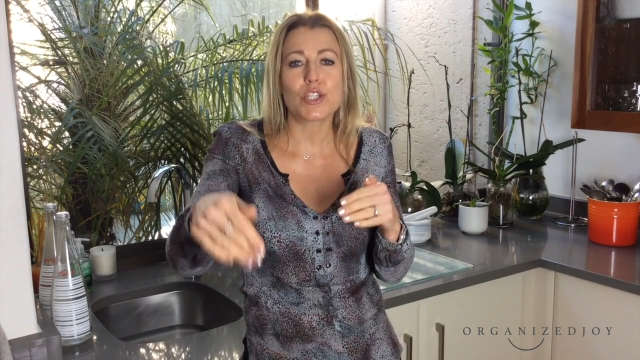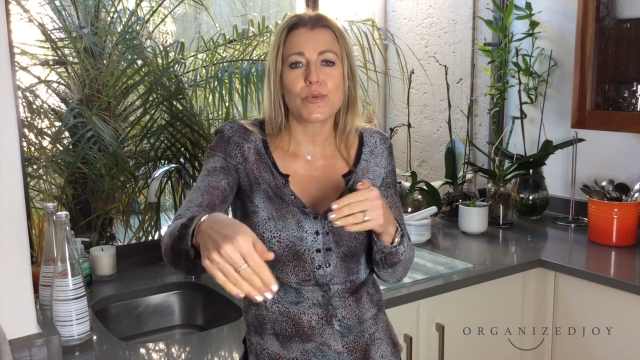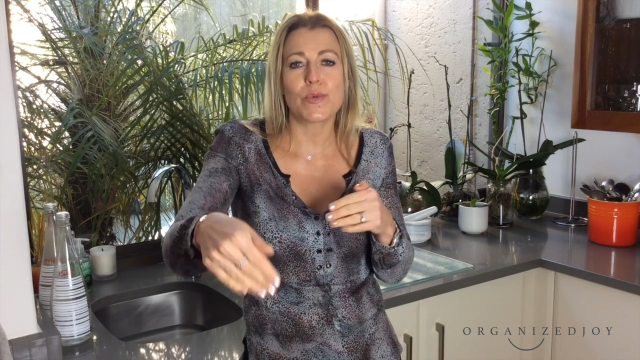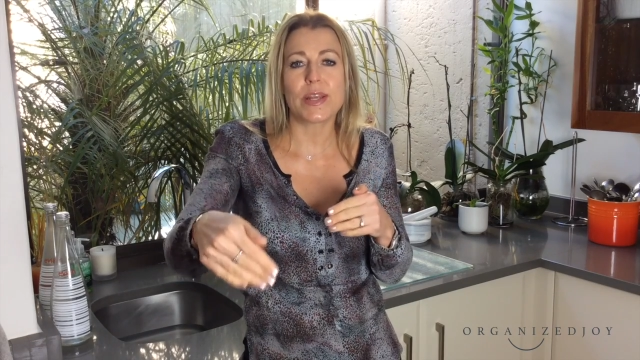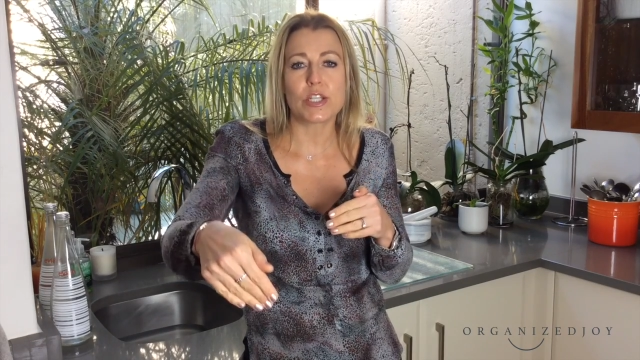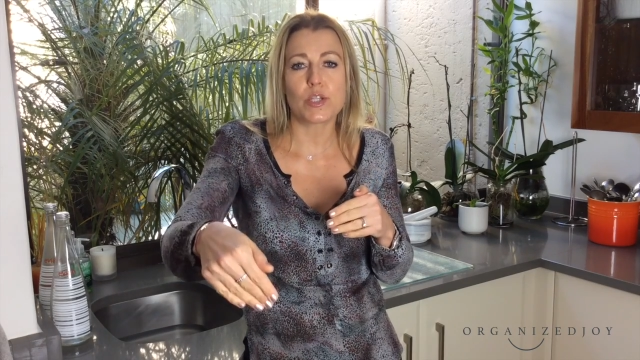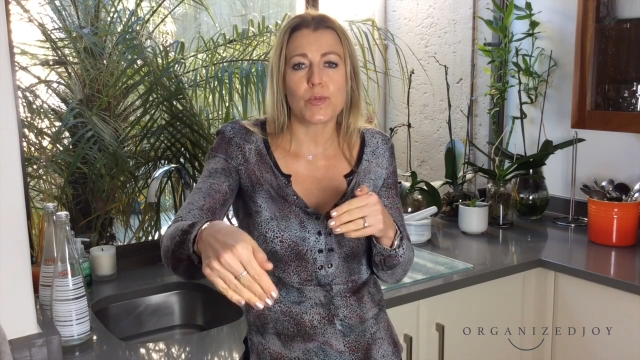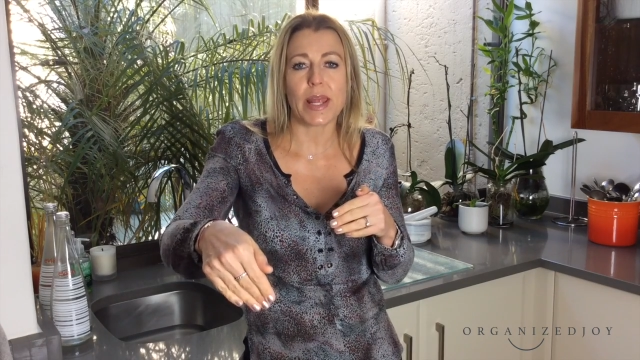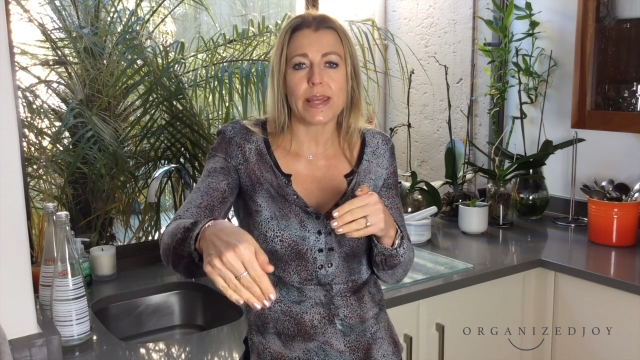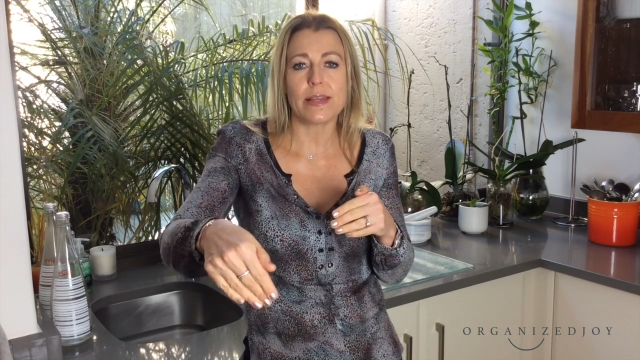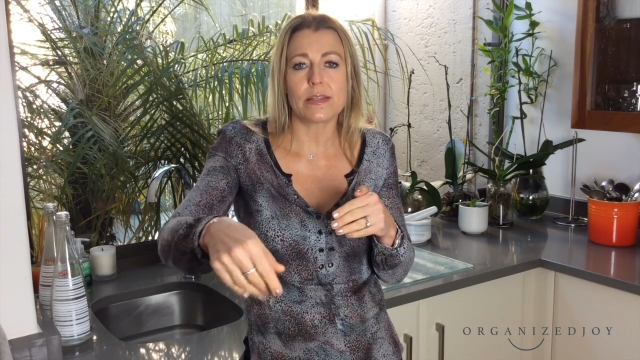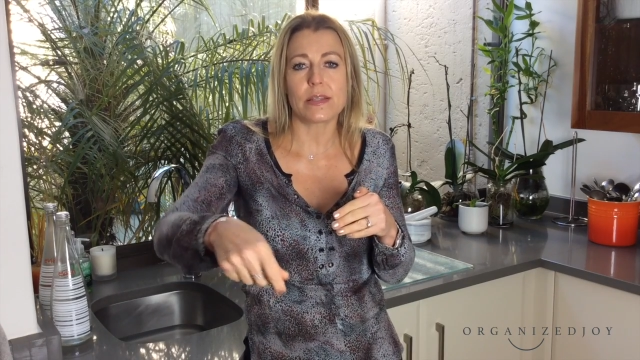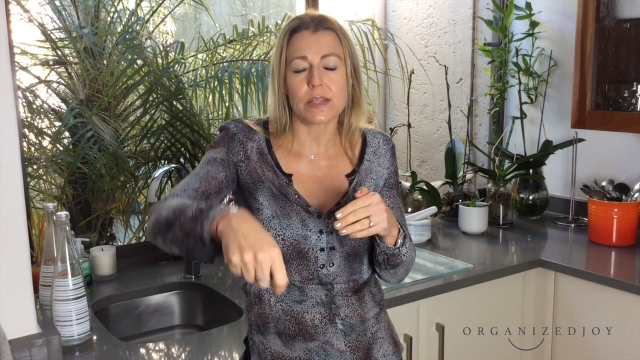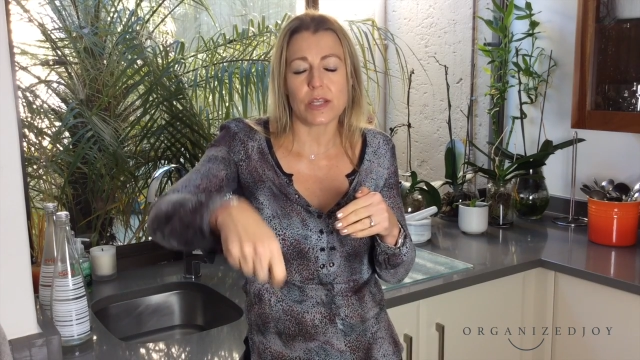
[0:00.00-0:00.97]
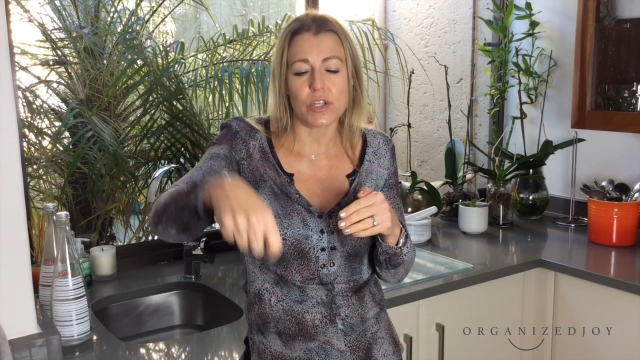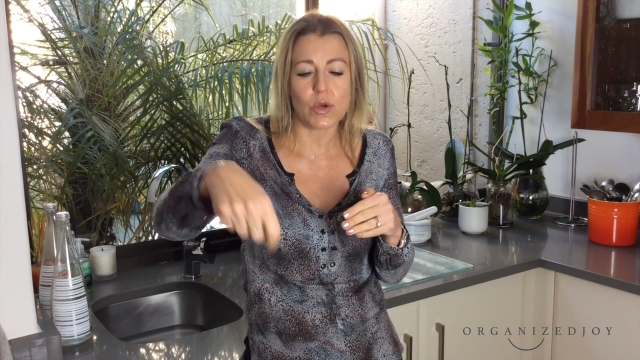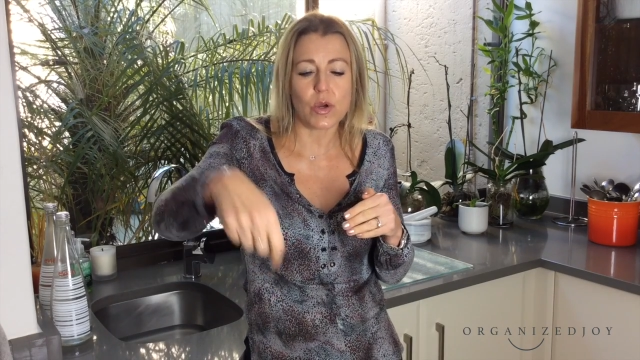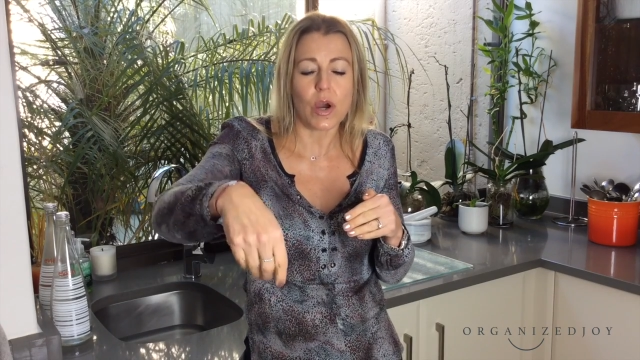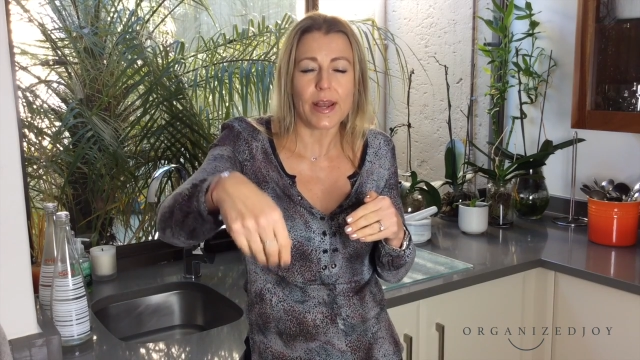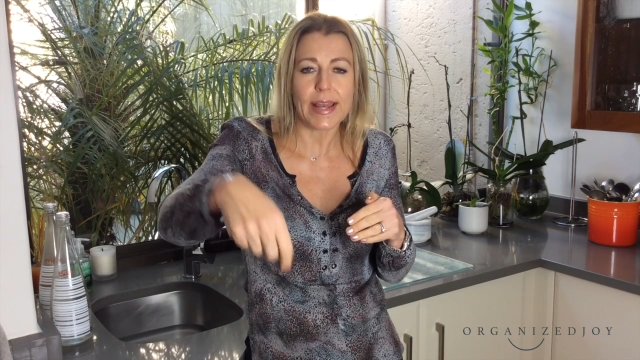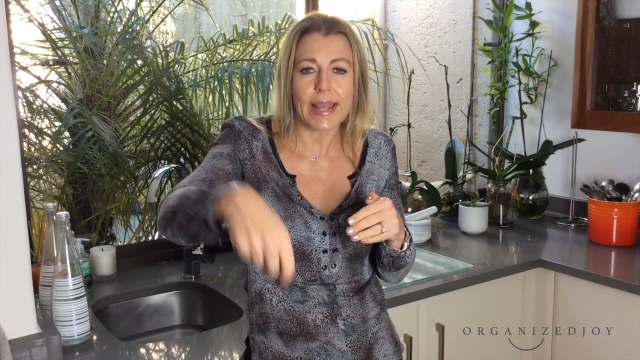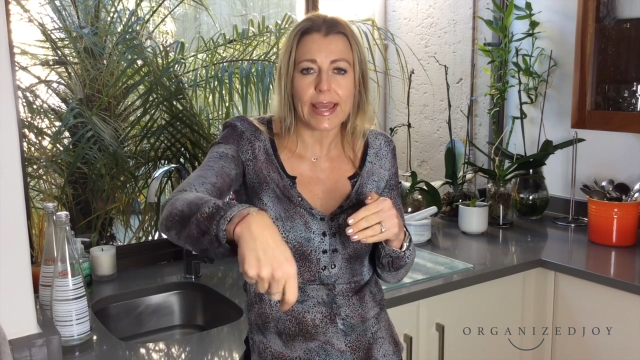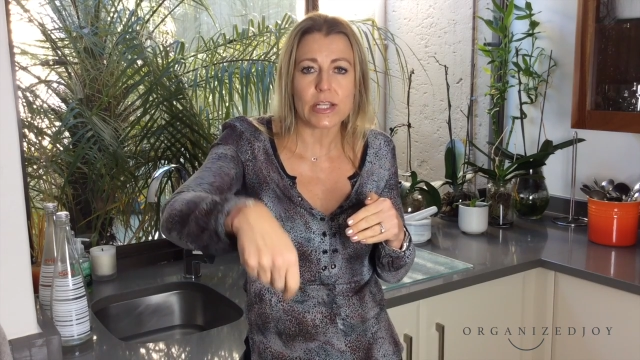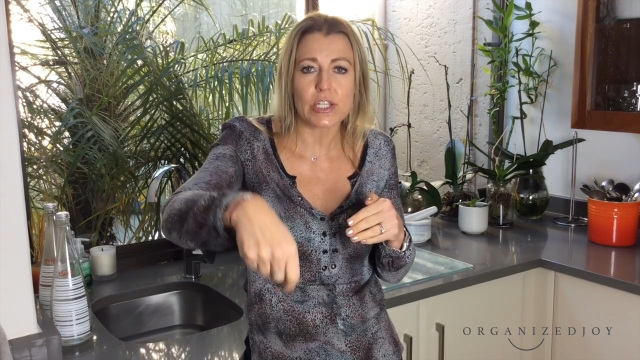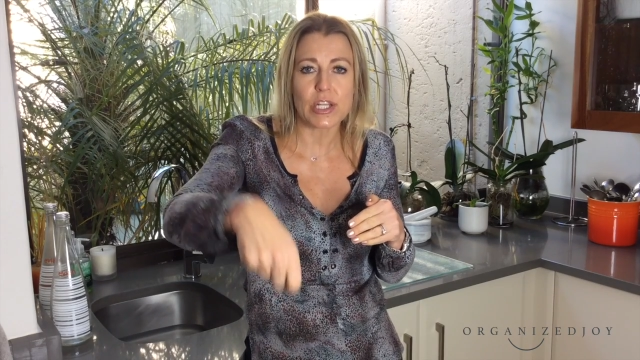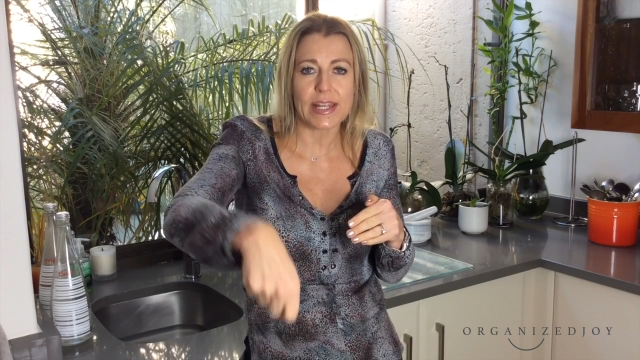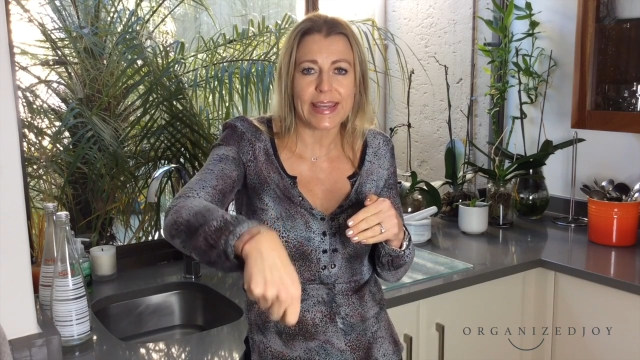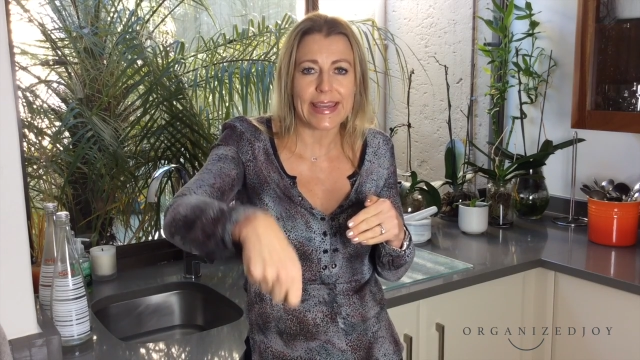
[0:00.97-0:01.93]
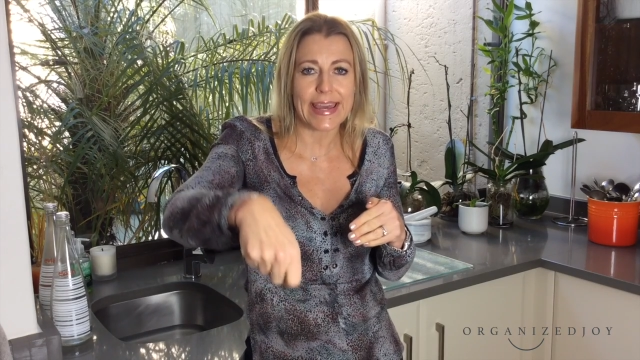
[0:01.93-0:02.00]
to reach places and you can't
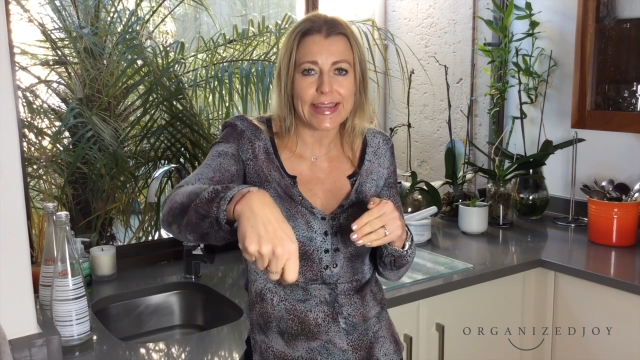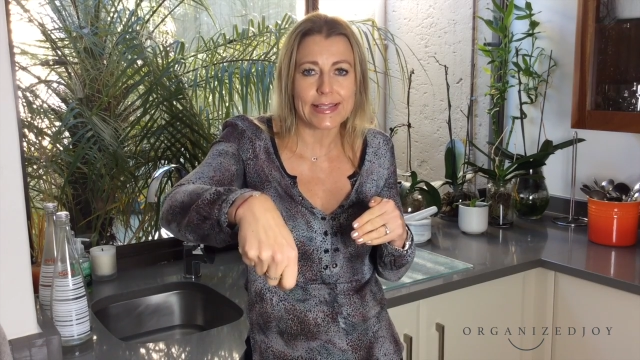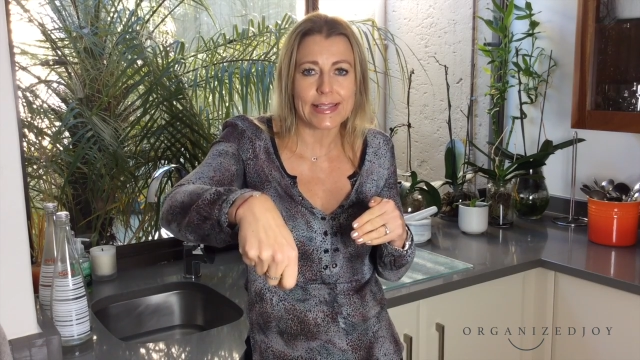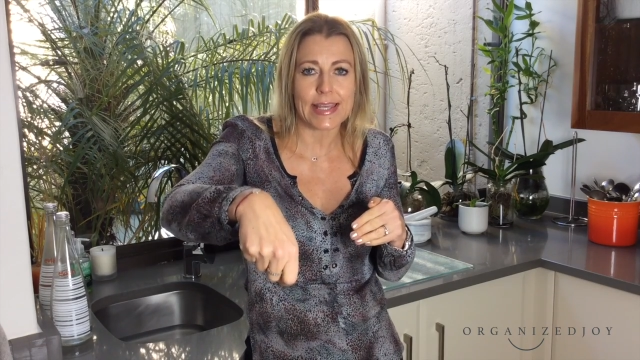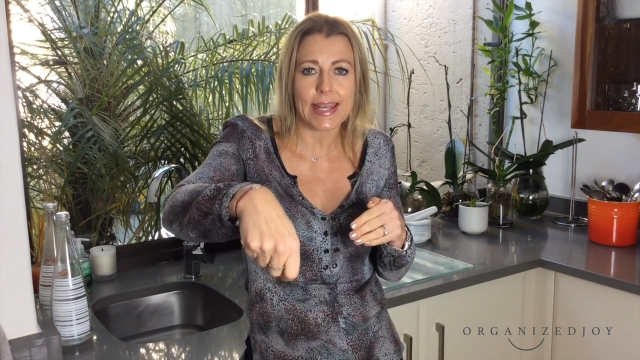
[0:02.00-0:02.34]
actually get